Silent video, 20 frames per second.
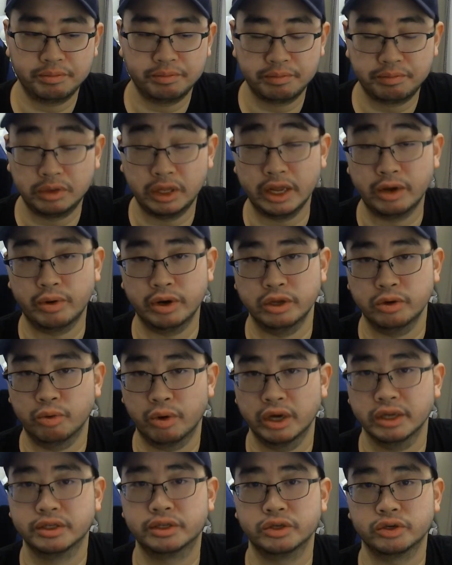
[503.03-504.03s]
play when you
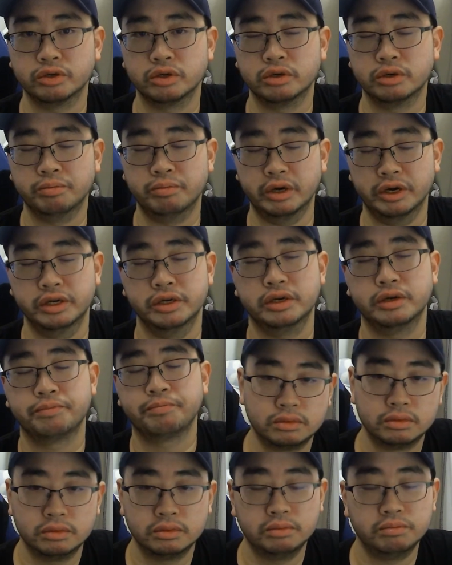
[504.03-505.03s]
want to, but
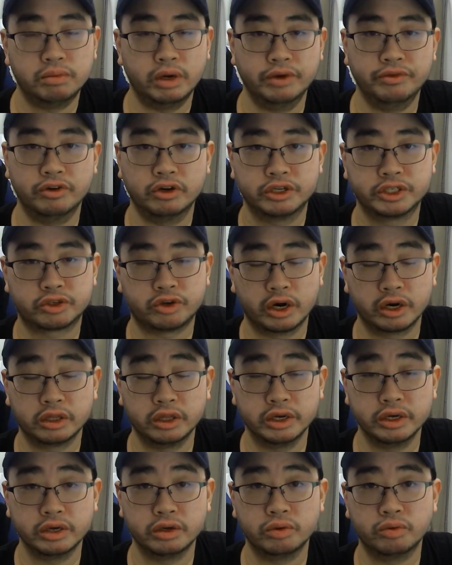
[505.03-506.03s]
if you're
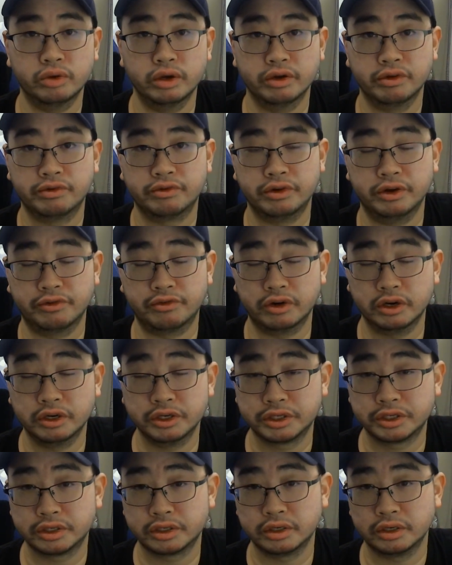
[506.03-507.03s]
struggling with the
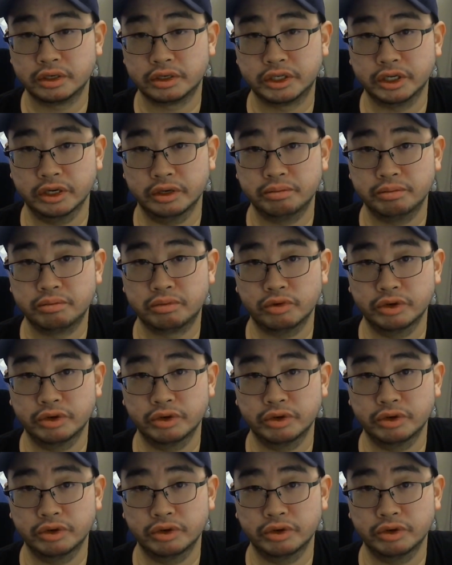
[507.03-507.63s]
first tip,